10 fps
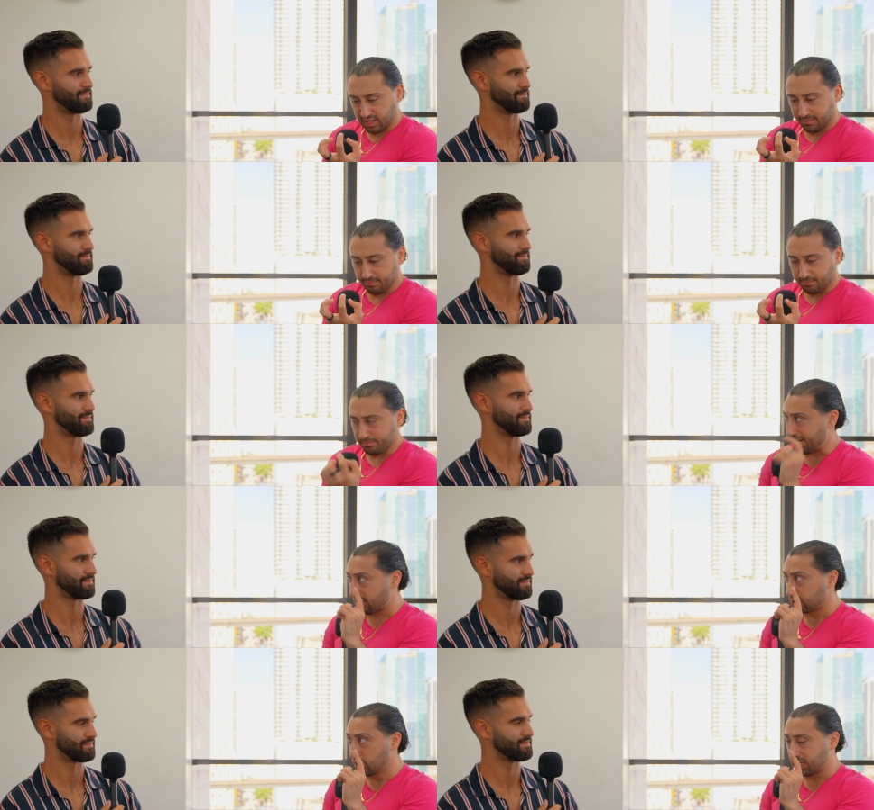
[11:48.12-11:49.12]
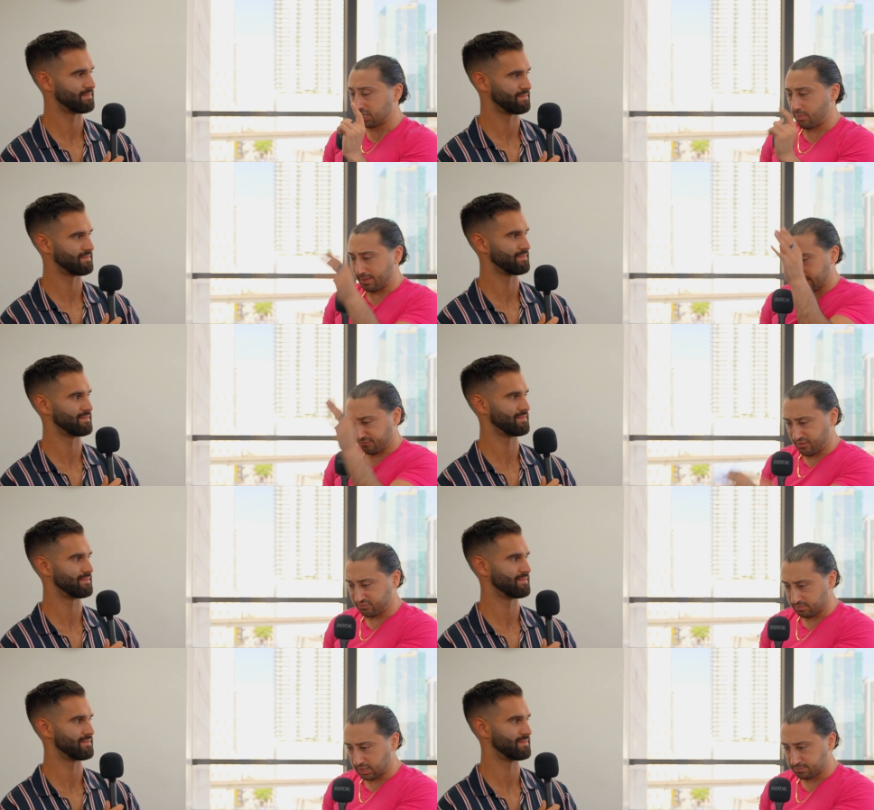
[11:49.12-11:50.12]
Speaker 1: them, but I don't look at it that way. I like
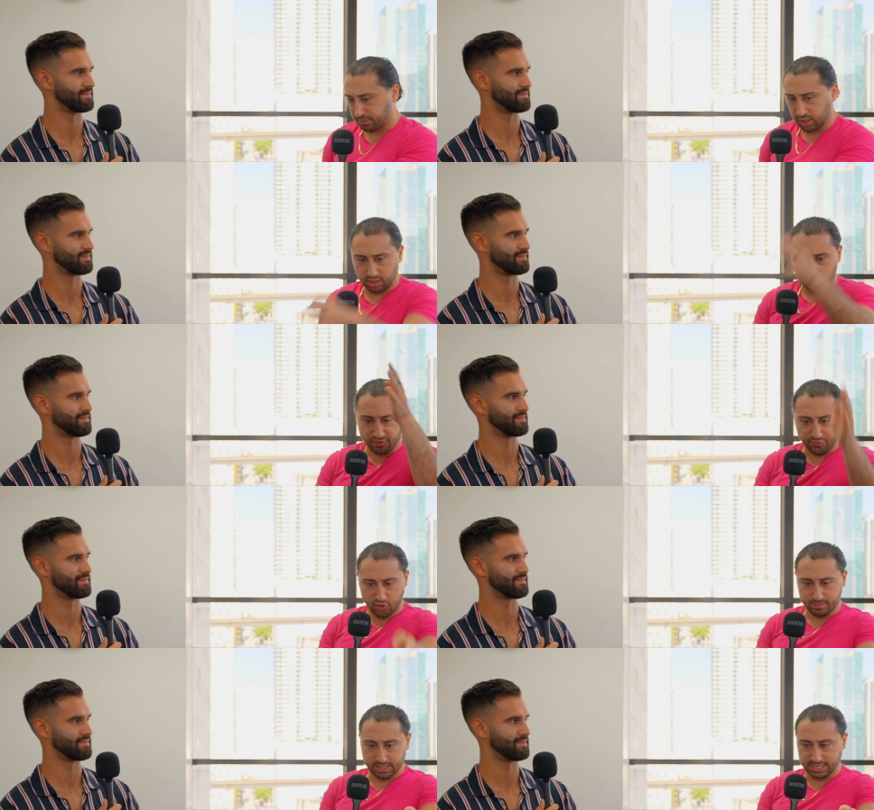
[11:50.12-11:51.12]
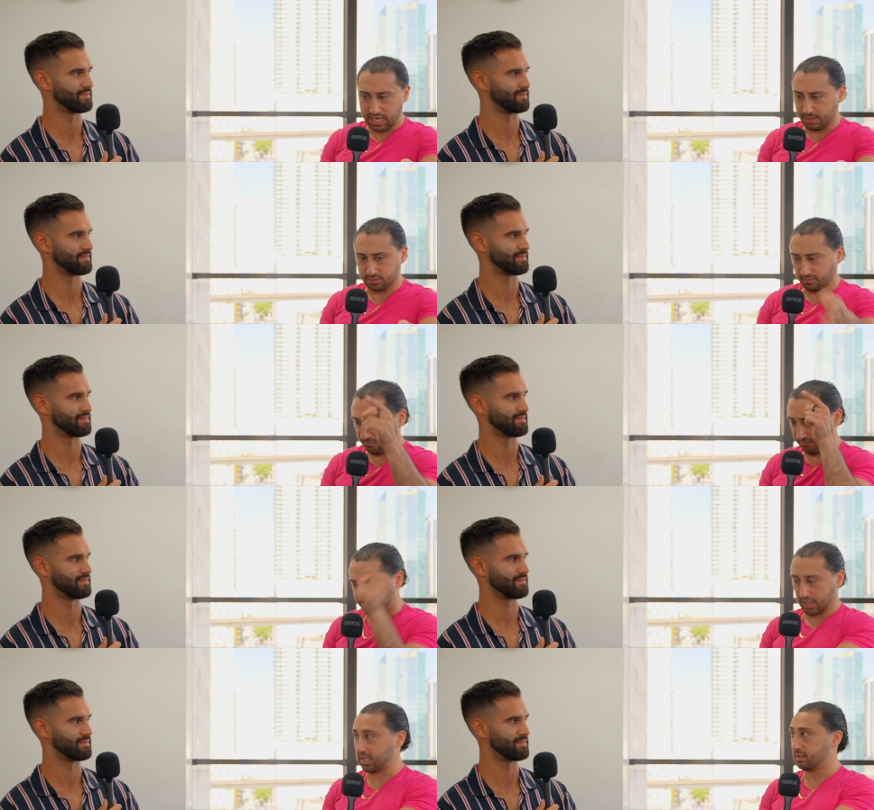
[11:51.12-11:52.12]
15 minutes burger, 30 minutes abs.
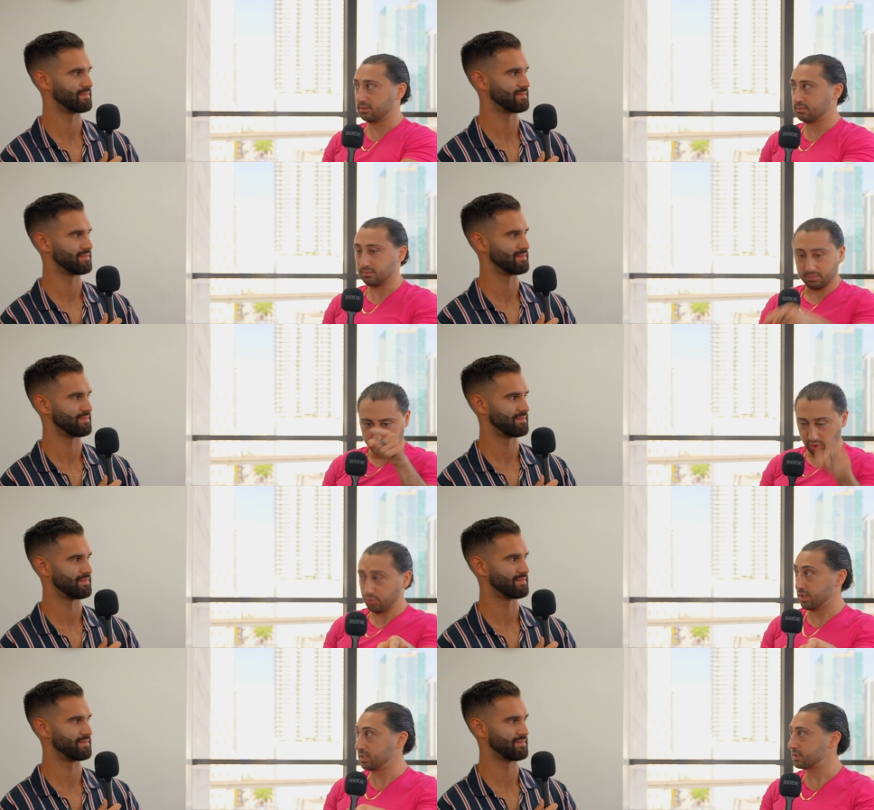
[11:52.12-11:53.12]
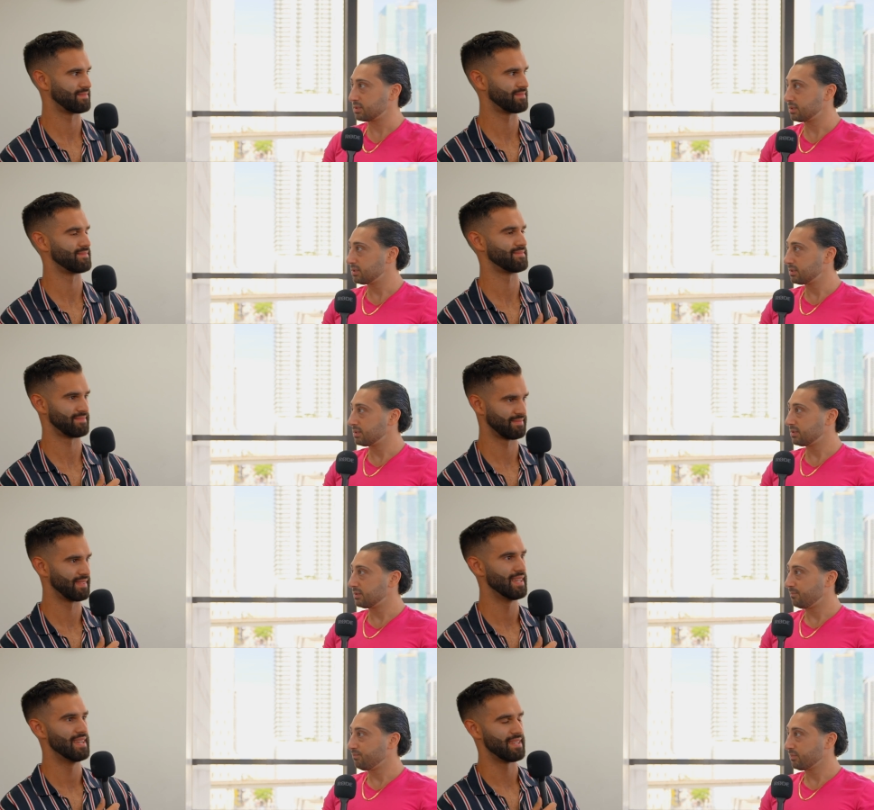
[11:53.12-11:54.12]
Fuck it, doing this.
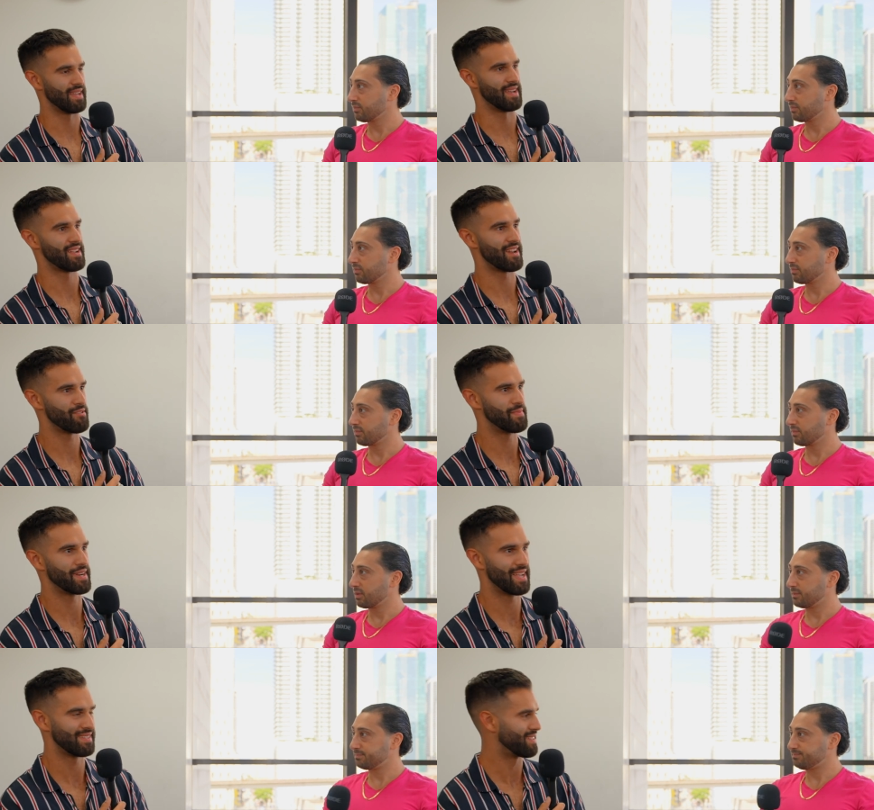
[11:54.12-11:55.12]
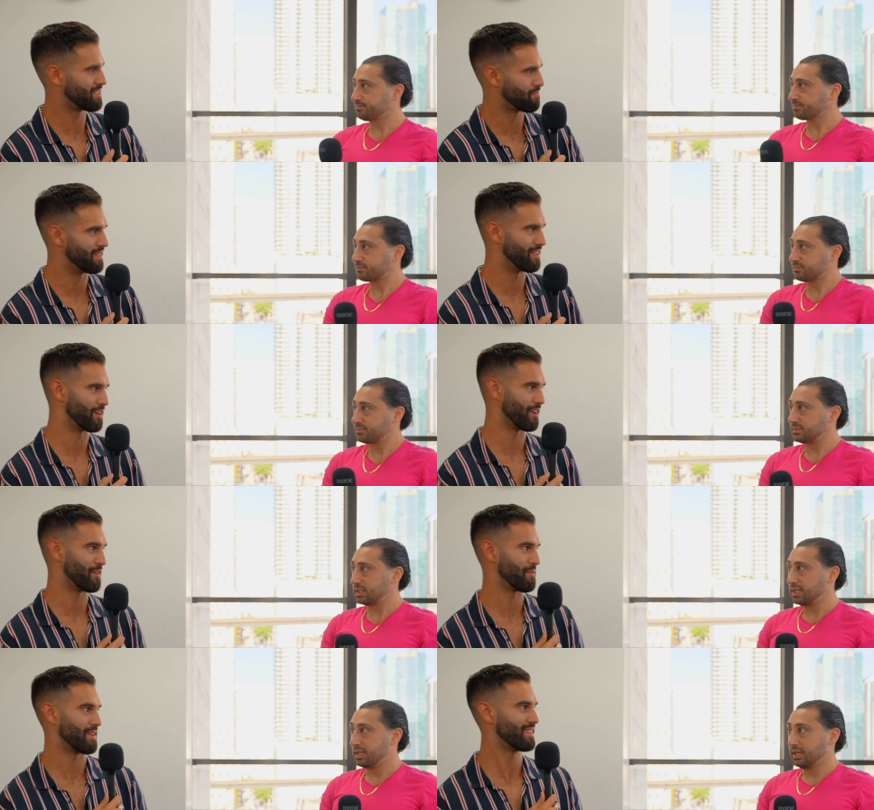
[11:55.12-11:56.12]
Speaker 2: Yeah, not everybody has that discipline though. You know
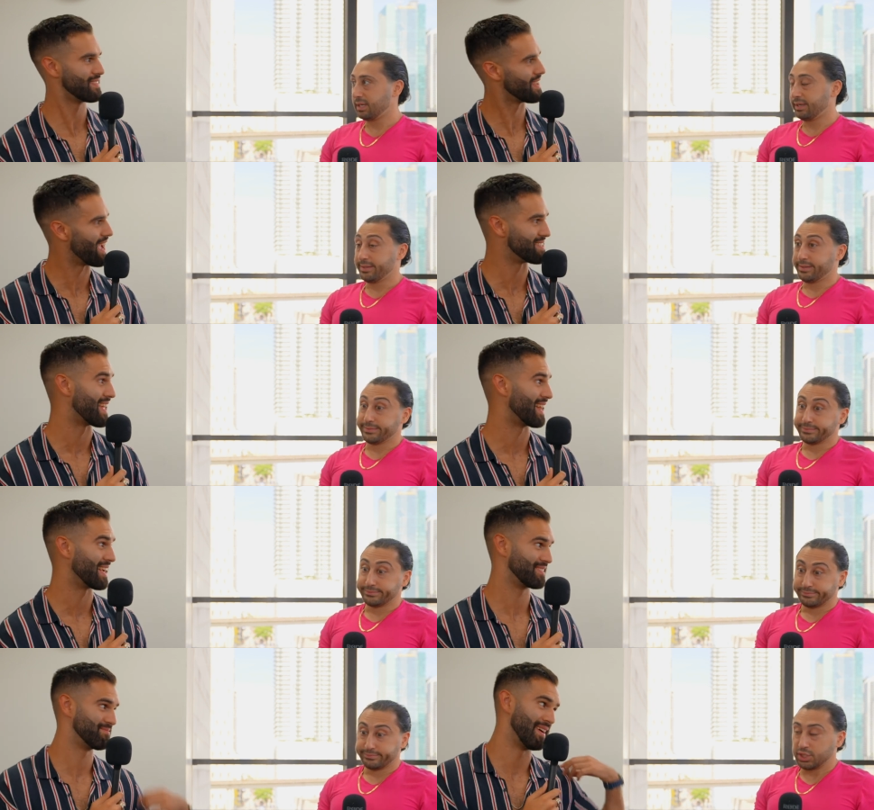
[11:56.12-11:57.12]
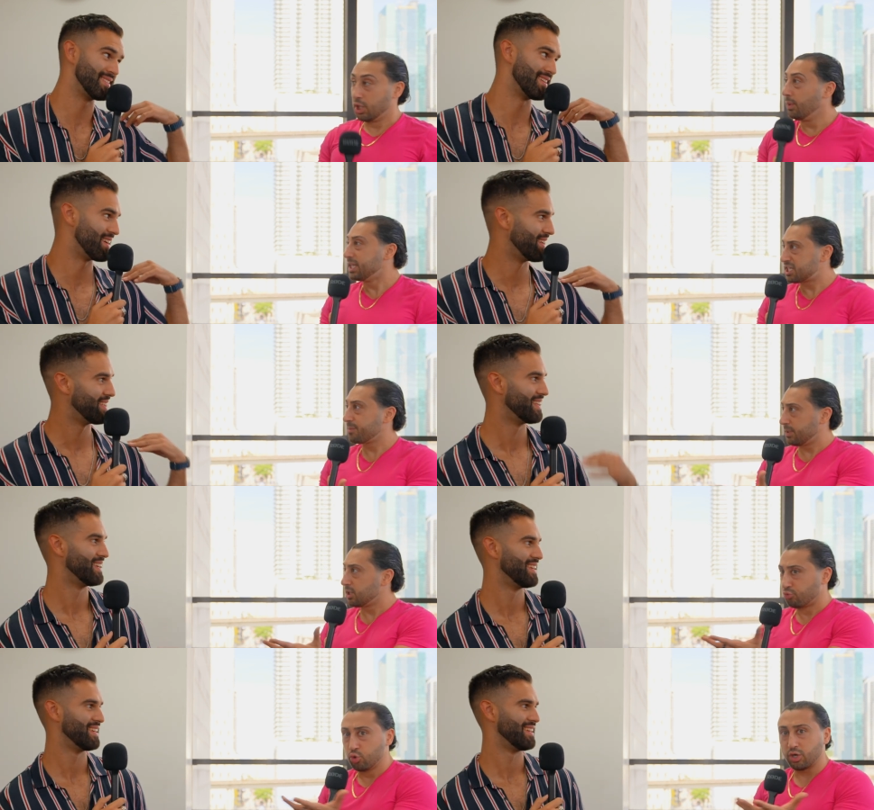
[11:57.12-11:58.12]
what I mean? Has that like mindset. You know what
Speaker 1: discipline?
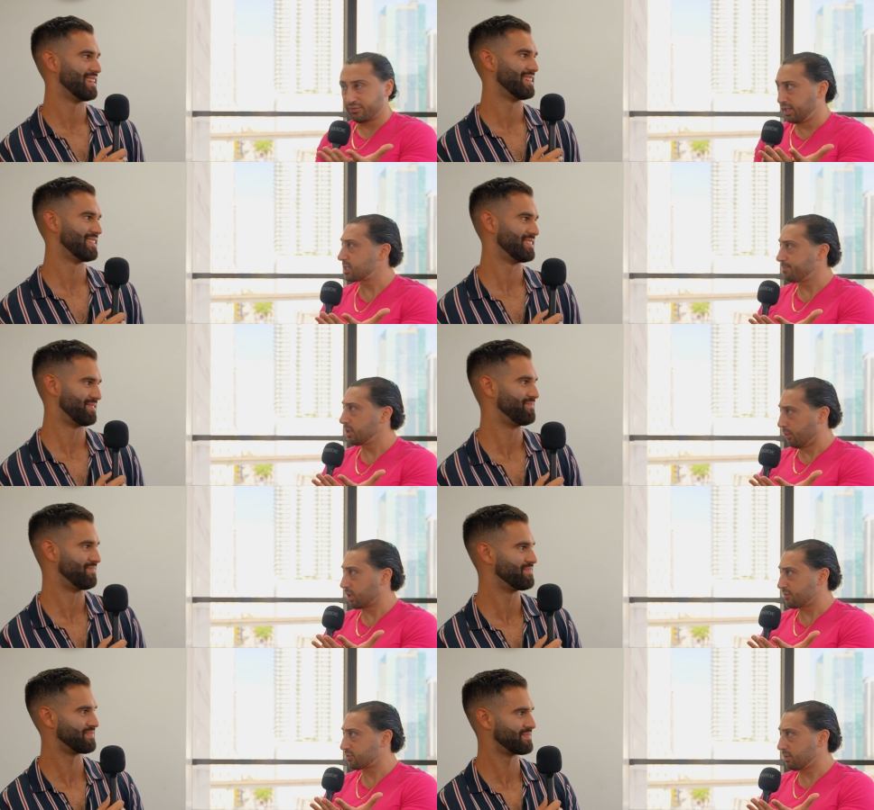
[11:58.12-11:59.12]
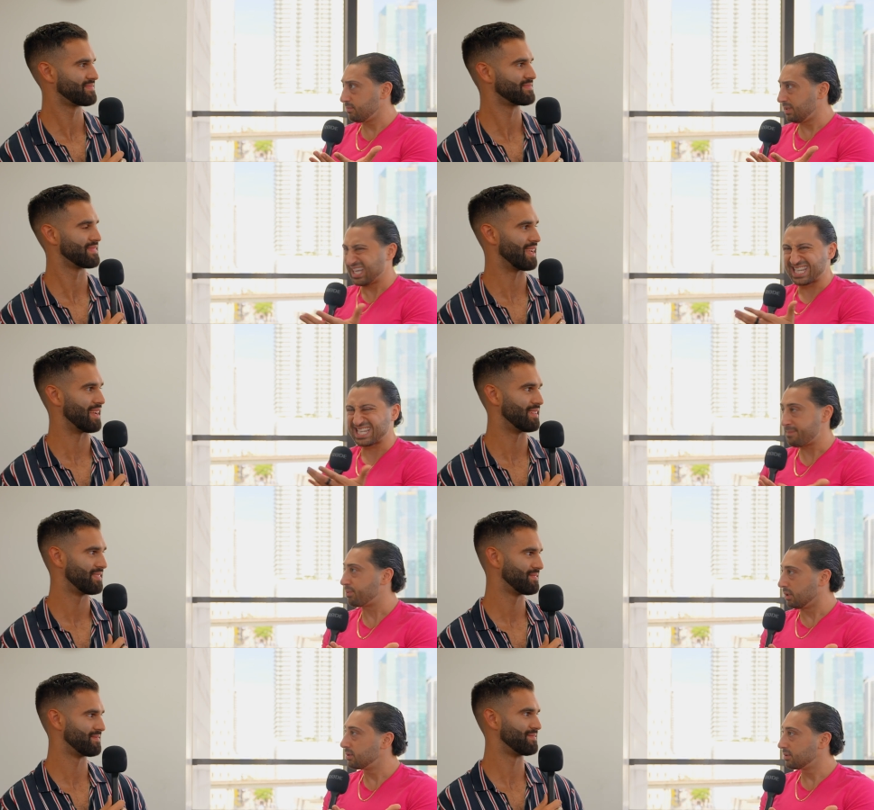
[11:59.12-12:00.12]
The root of discipline. You know where it comes from? Disciple,